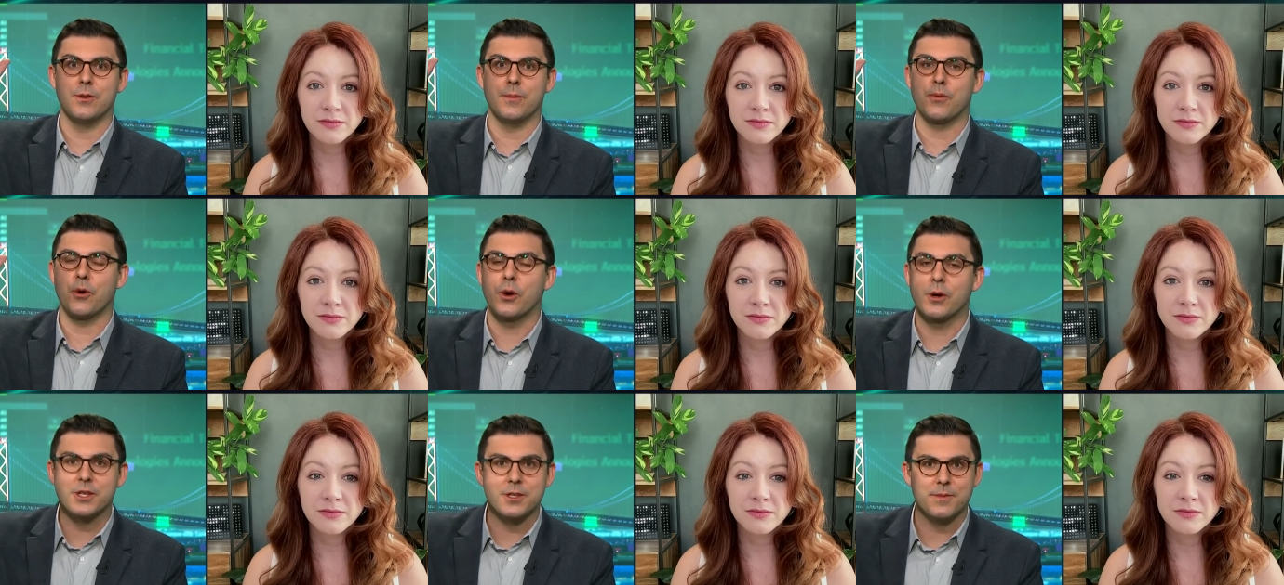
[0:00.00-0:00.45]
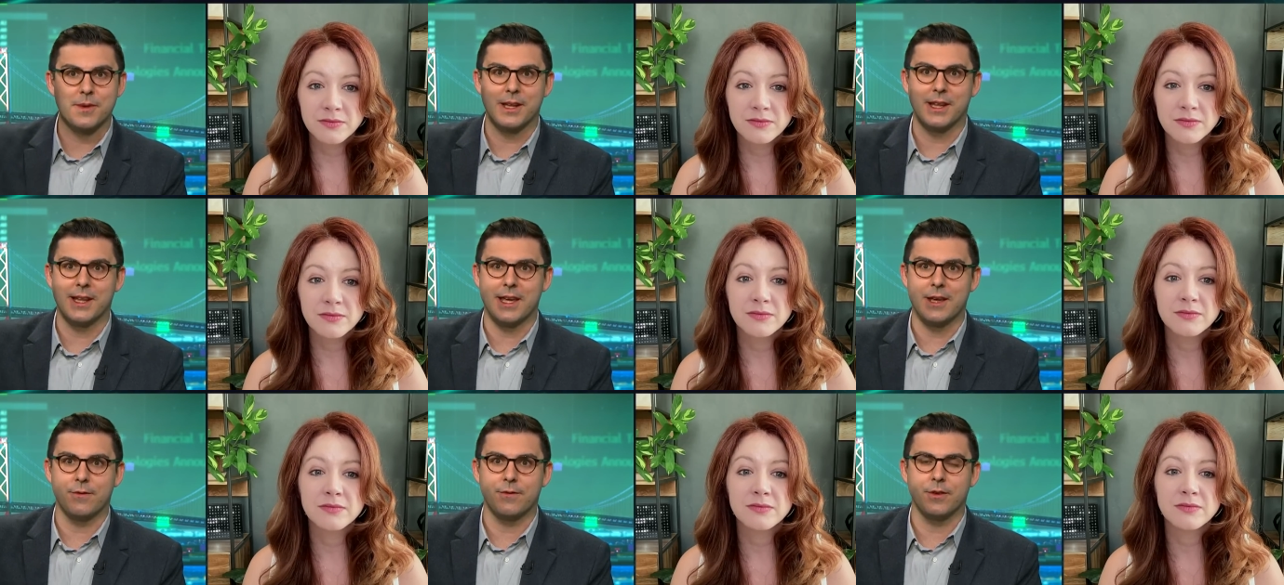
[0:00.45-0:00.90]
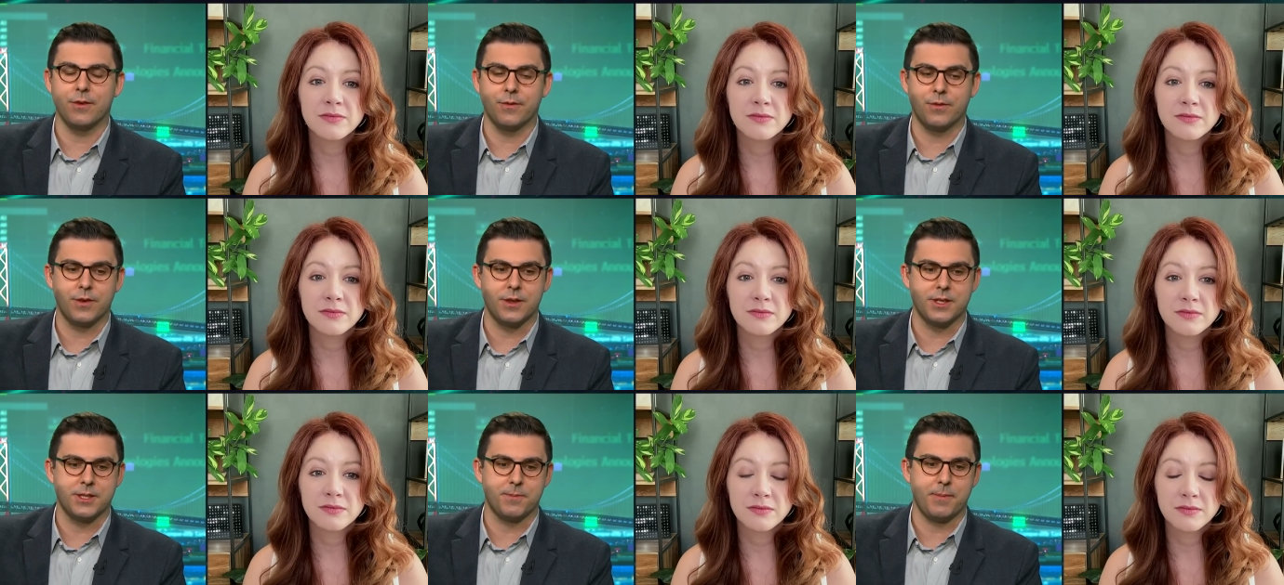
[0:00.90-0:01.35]
Speaker 1: approximately, for,
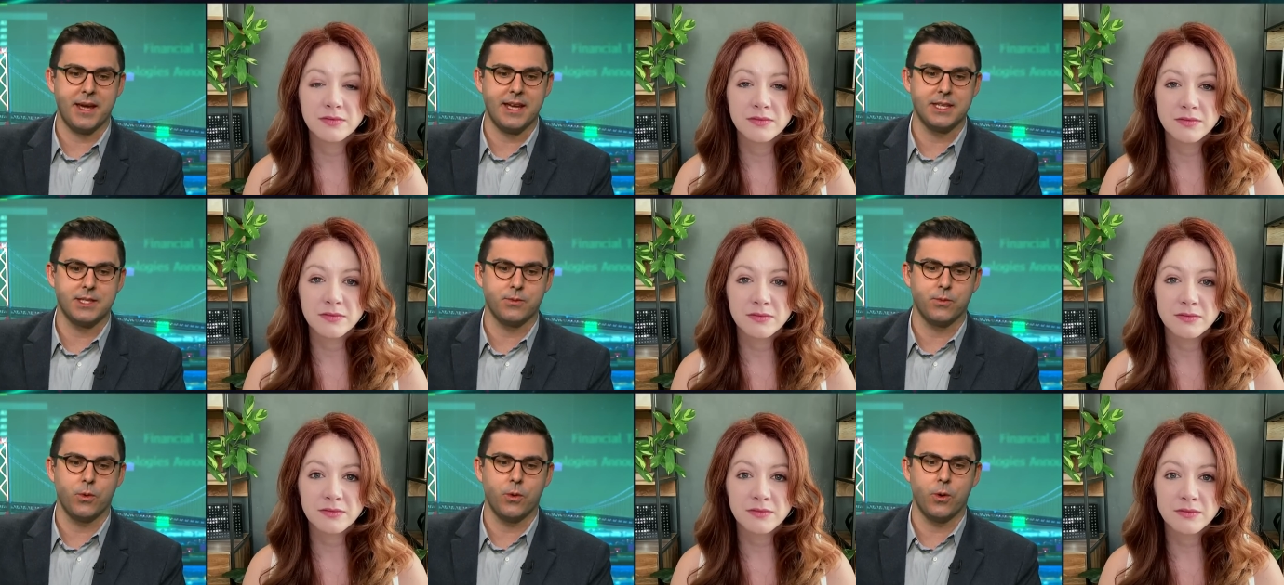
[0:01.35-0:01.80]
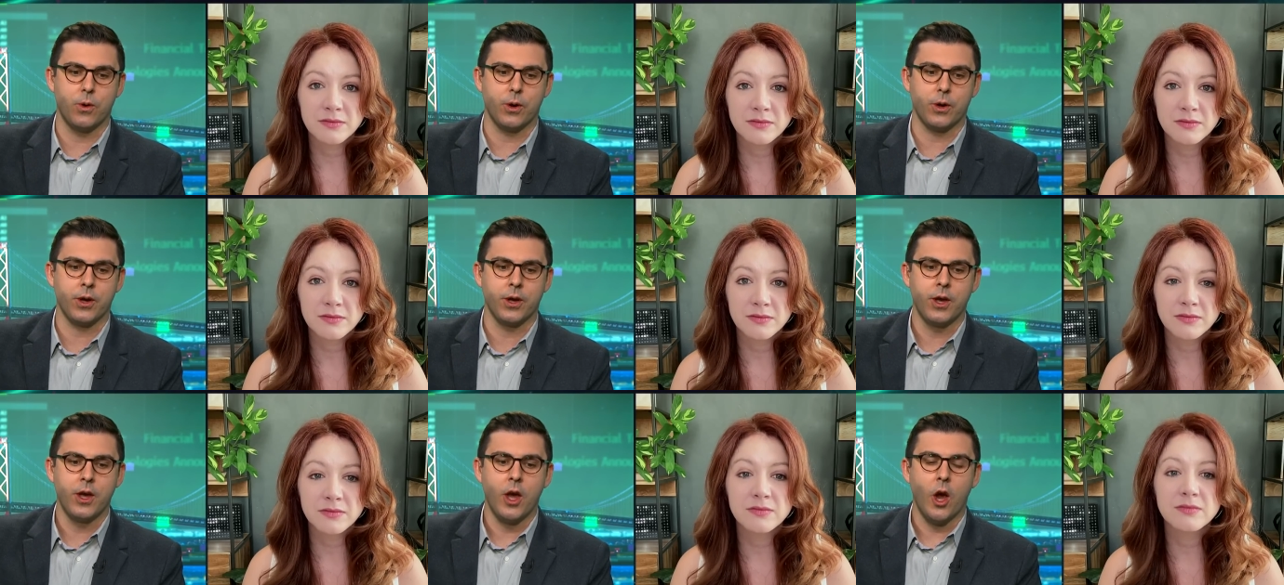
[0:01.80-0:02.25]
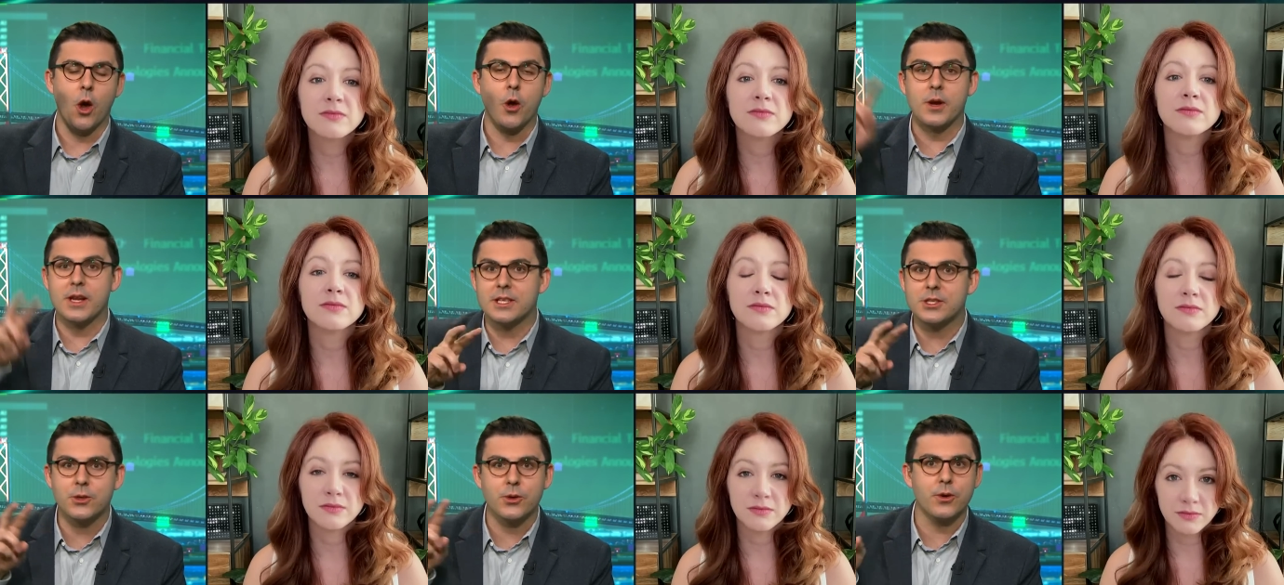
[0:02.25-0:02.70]
for the spacewalk.
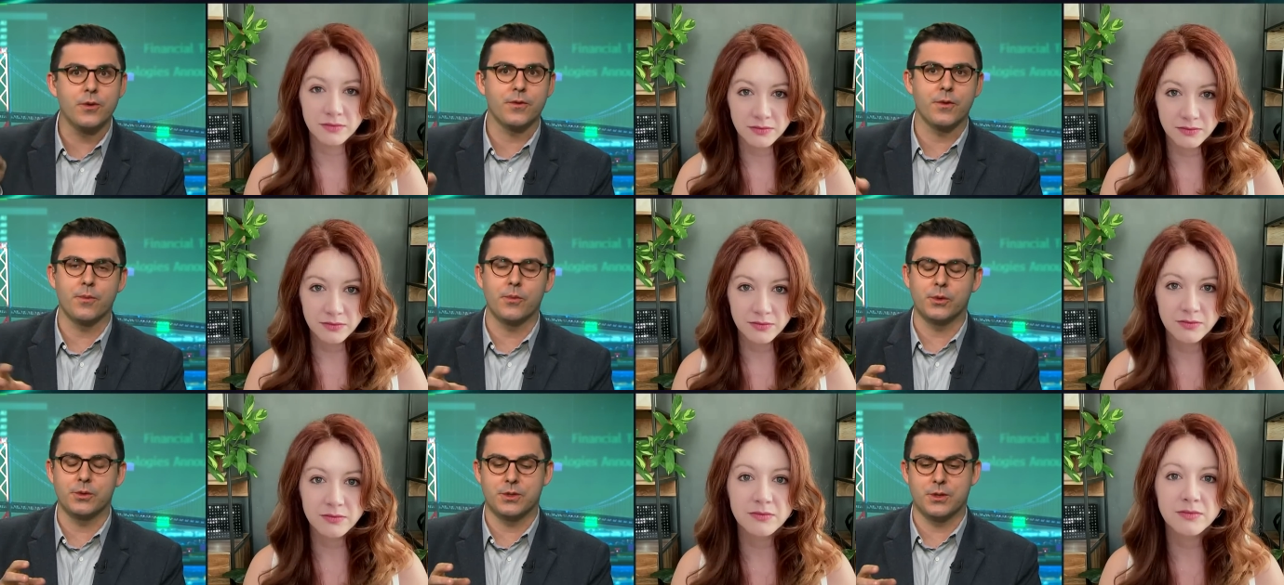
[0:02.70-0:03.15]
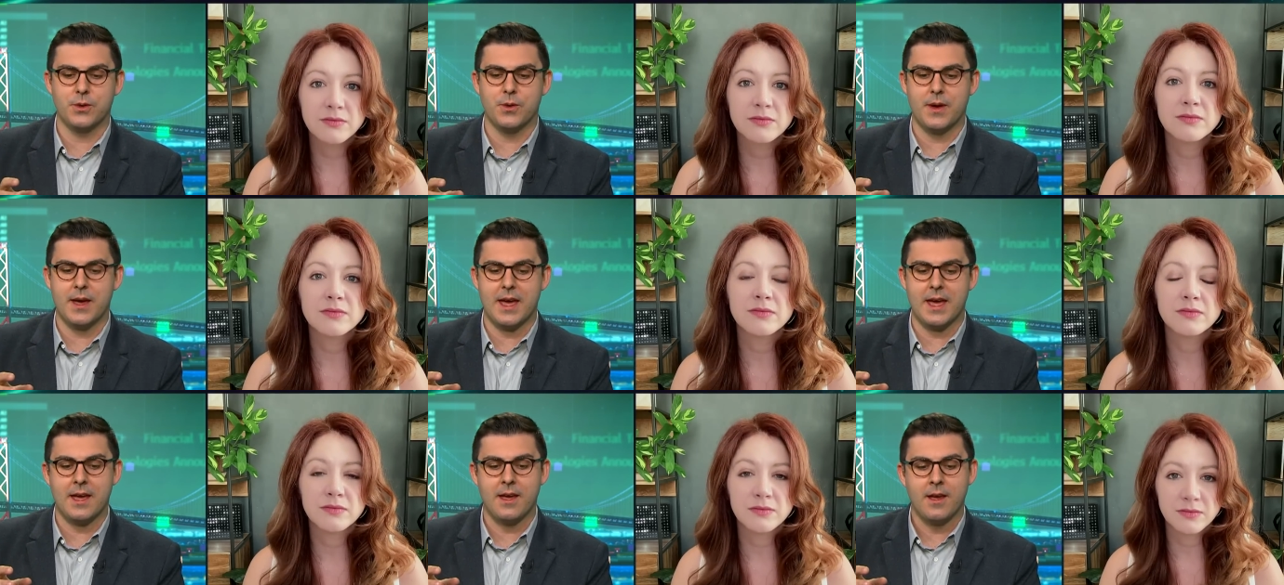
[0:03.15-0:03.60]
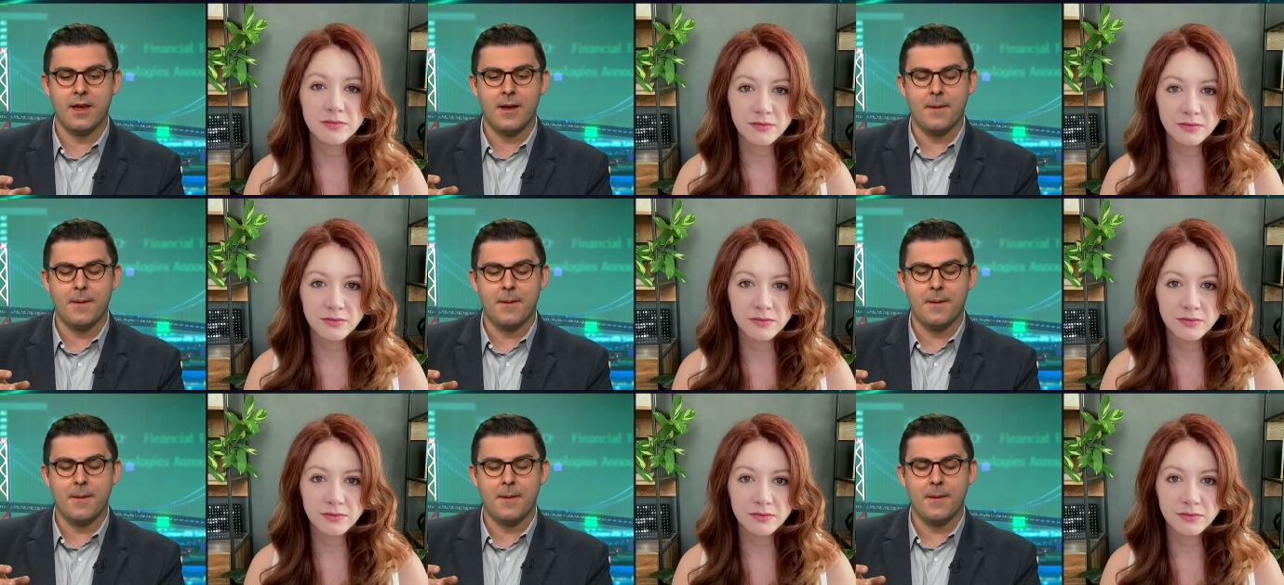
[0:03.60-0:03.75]
Only two of them will do it.